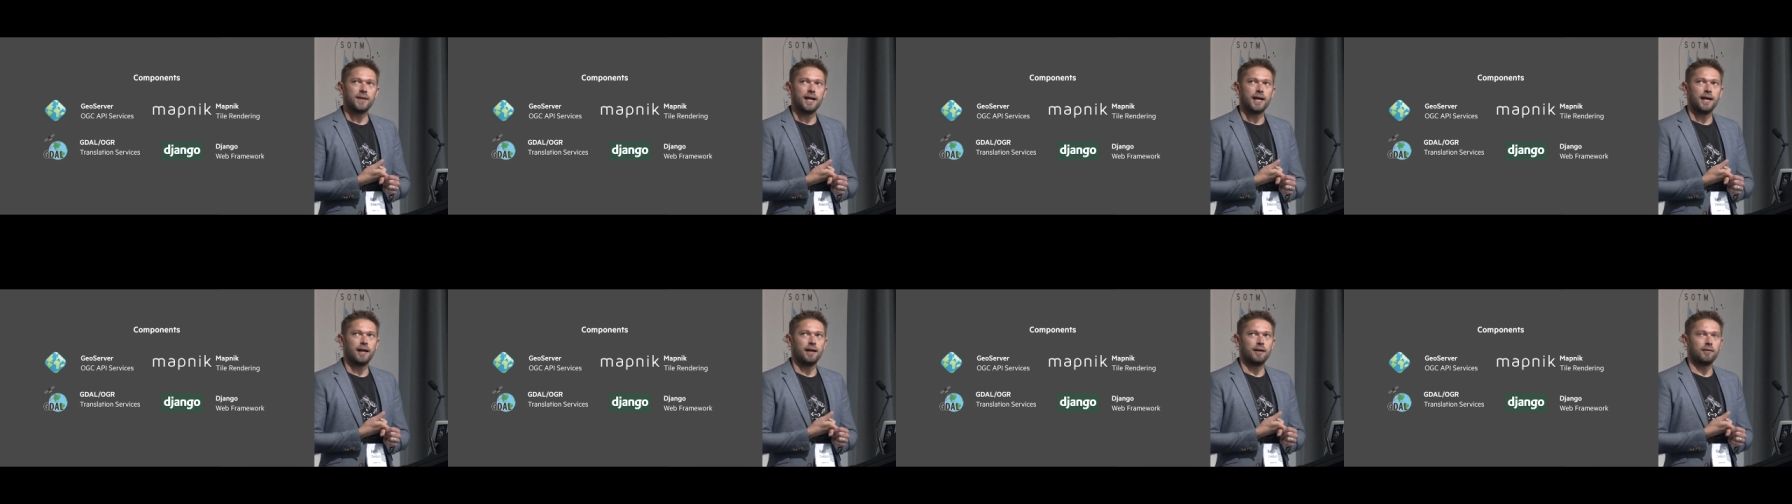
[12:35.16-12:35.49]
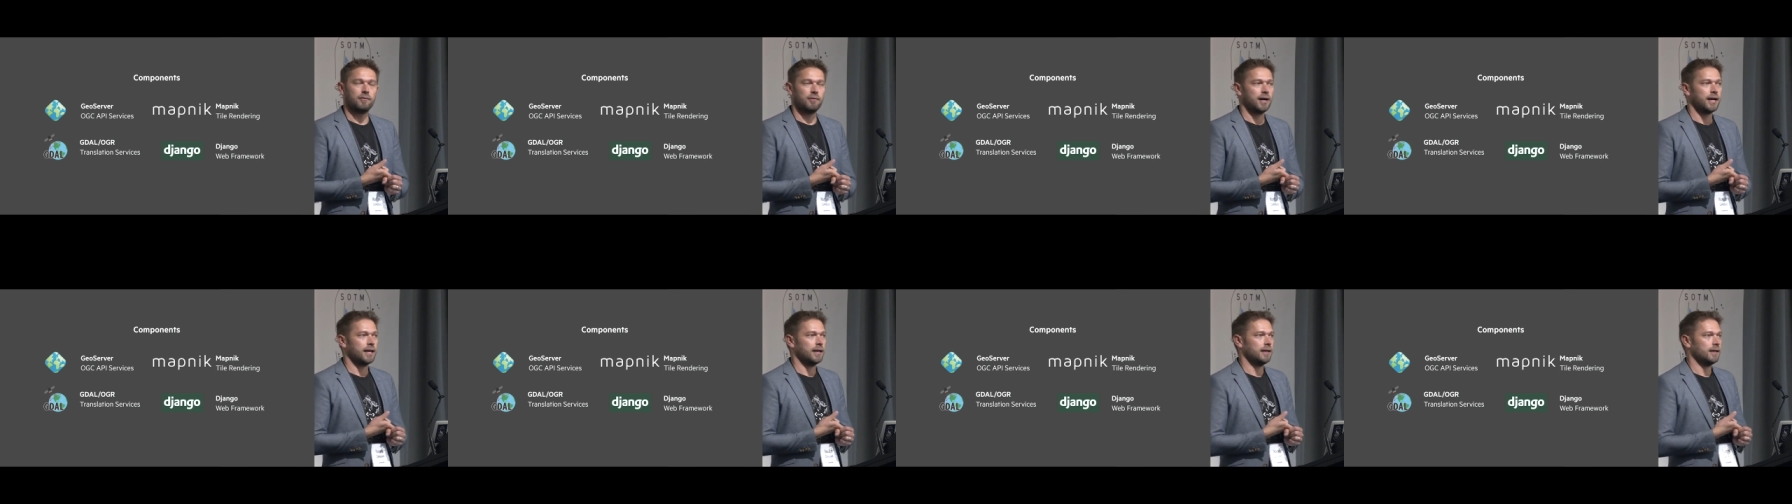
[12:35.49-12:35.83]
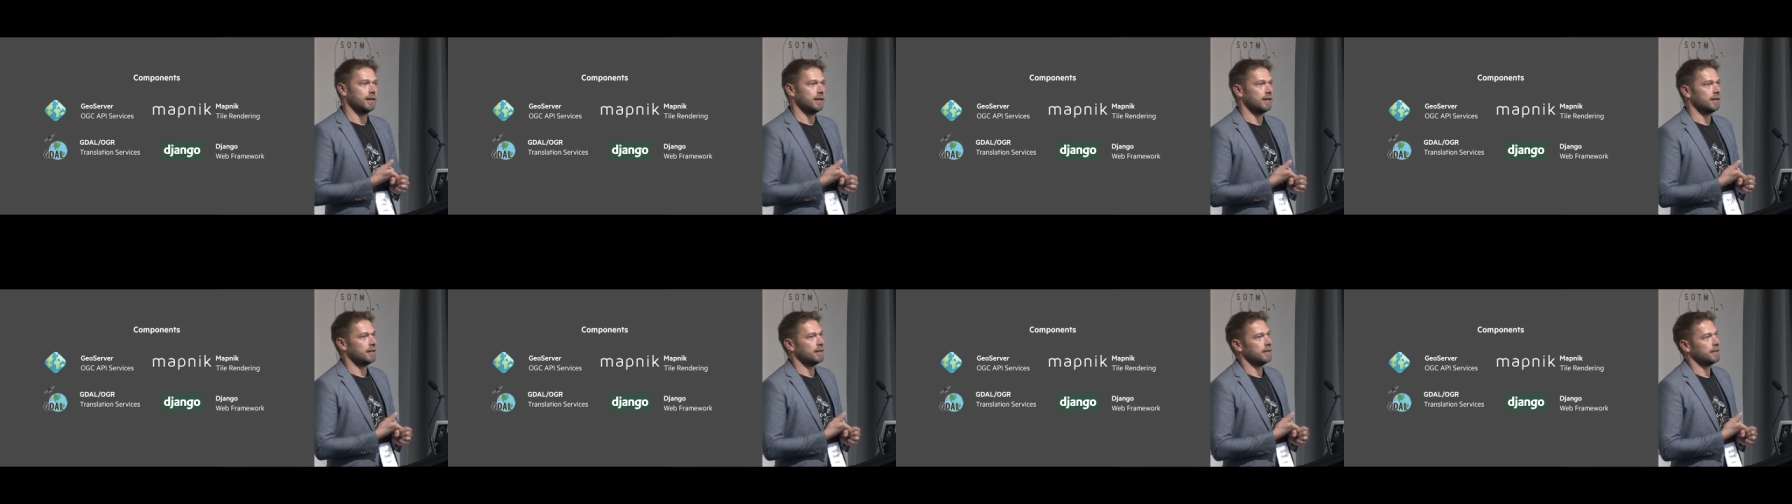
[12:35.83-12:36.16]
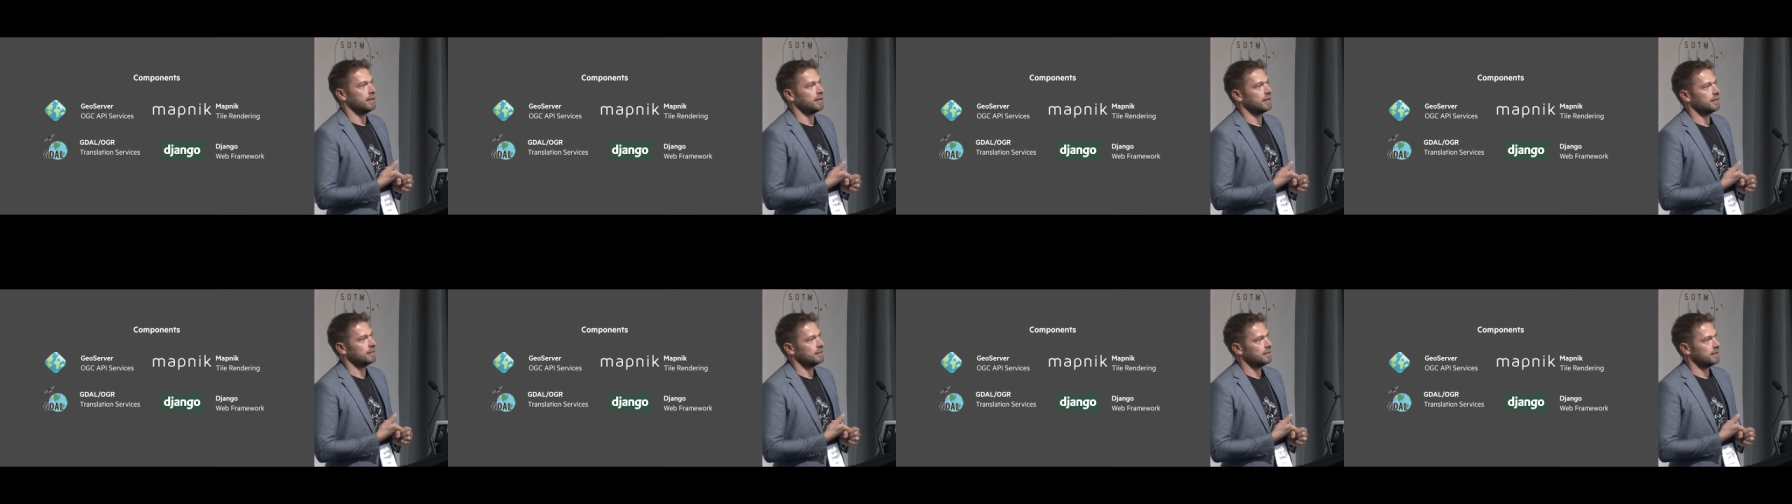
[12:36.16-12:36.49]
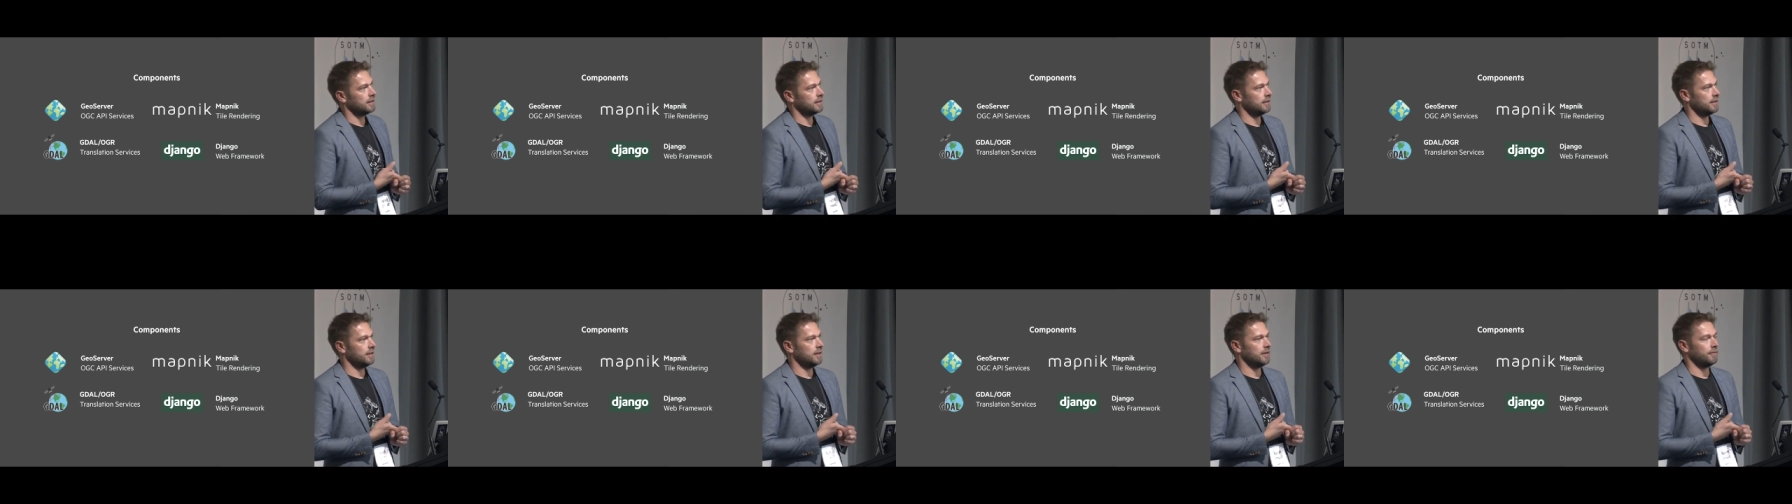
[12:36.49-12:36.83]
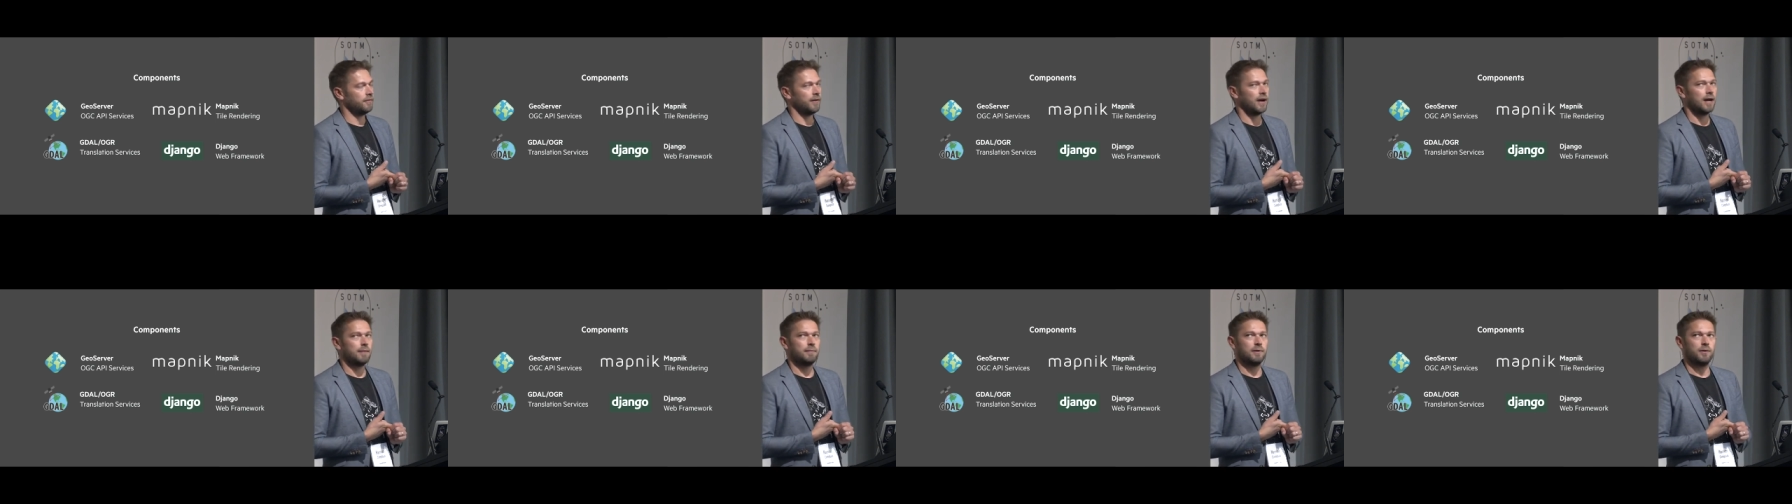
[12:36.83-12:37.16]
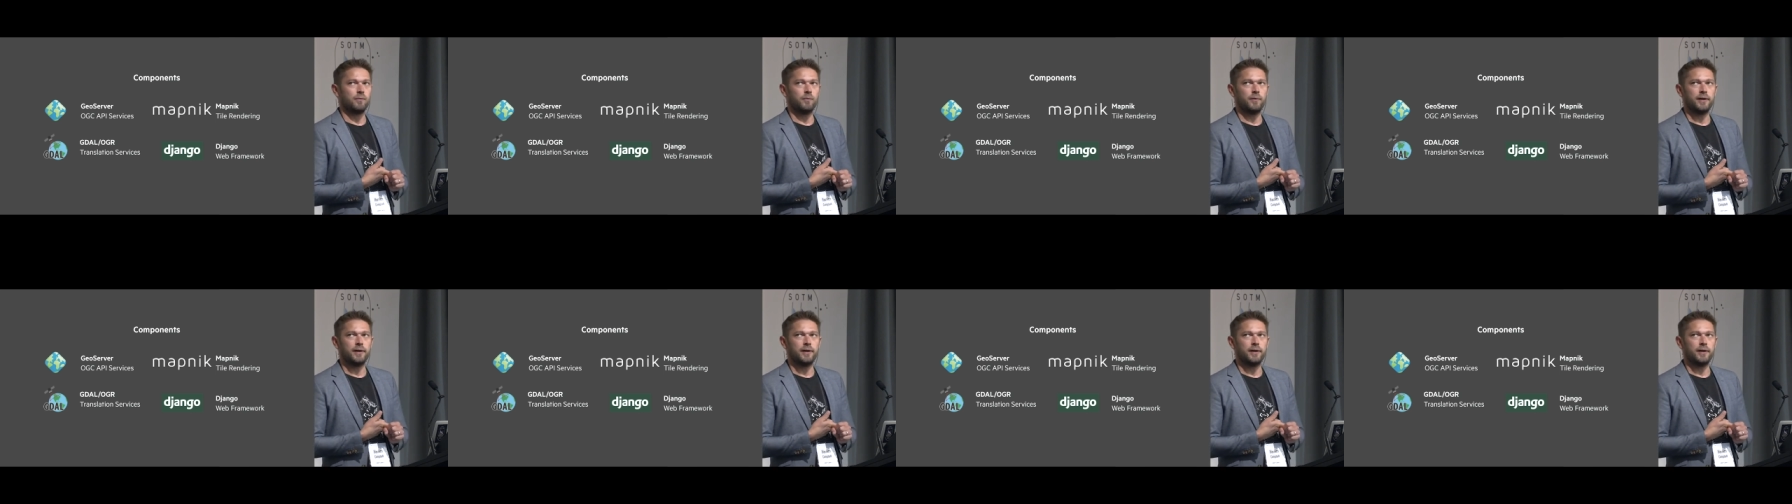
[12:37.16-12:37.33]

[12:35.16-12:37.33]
and running in, a, in, an environment